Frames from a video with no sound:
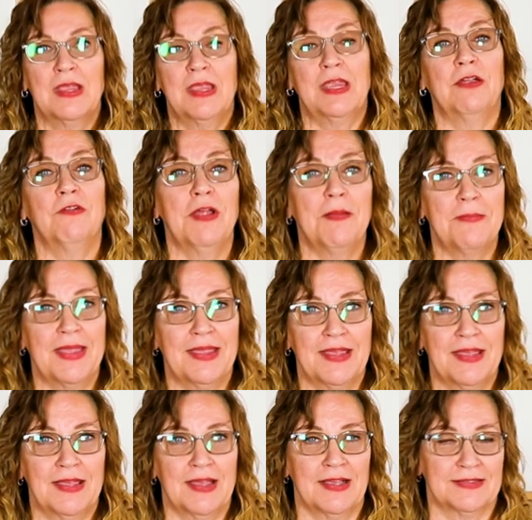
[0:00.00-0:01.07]
Here I'm
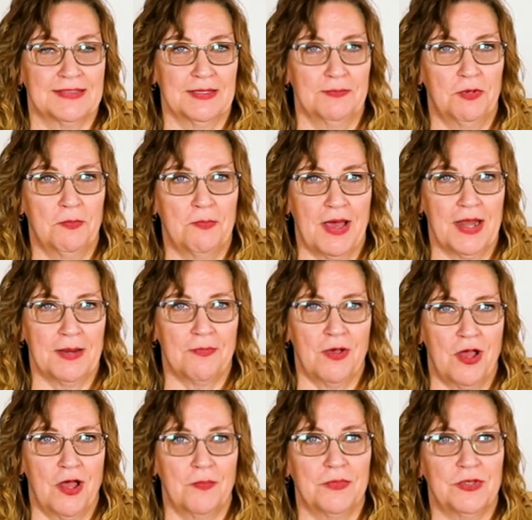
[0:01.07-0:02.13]
making a simple body
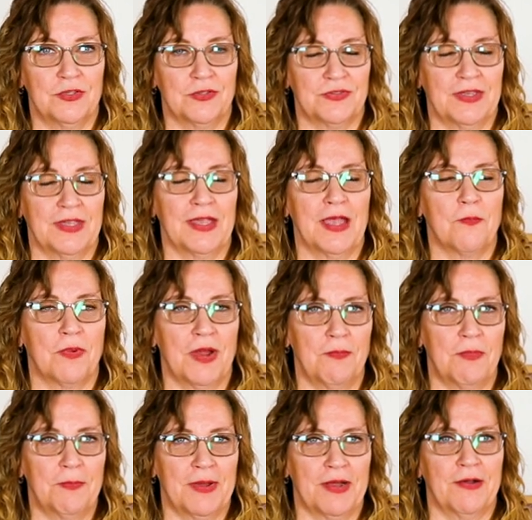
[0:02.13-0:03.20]
balm using
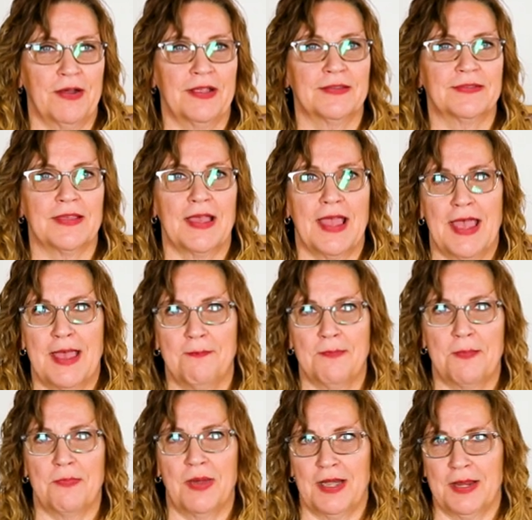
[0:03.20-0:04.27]
Brambleberry's
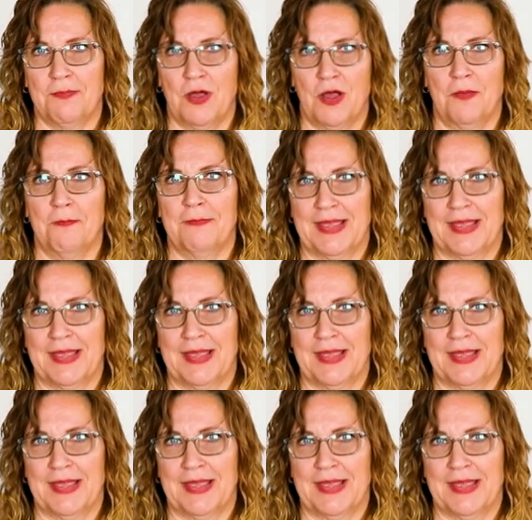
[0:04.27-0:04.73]
Hemp Body Balm